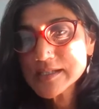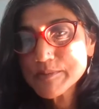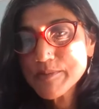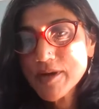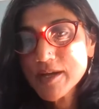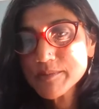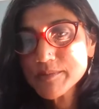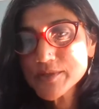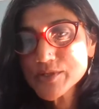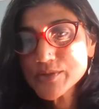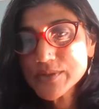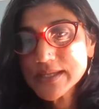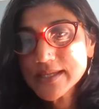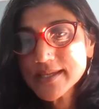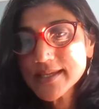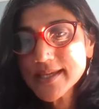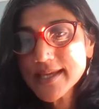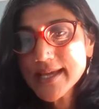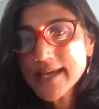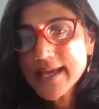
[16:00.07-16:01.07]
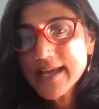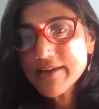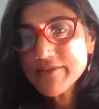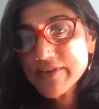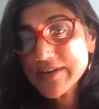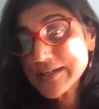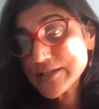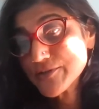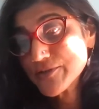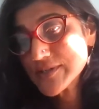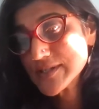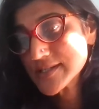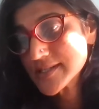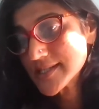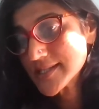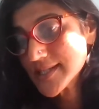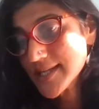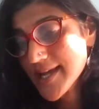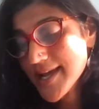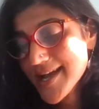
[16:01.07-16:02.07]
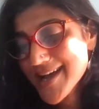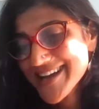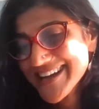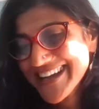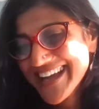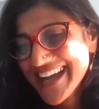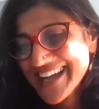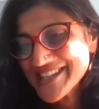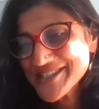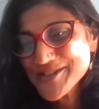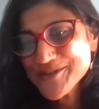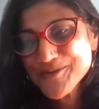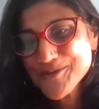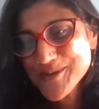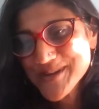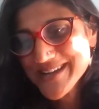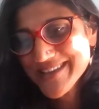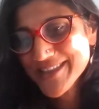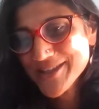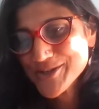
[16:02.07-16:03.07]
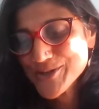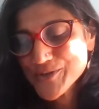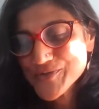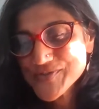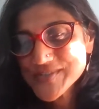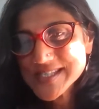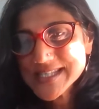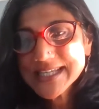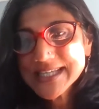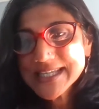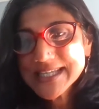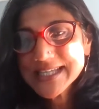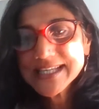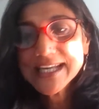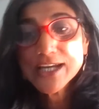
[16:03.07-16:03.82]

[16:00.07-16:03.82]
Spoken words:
department doing very different kinds of work that you've seen,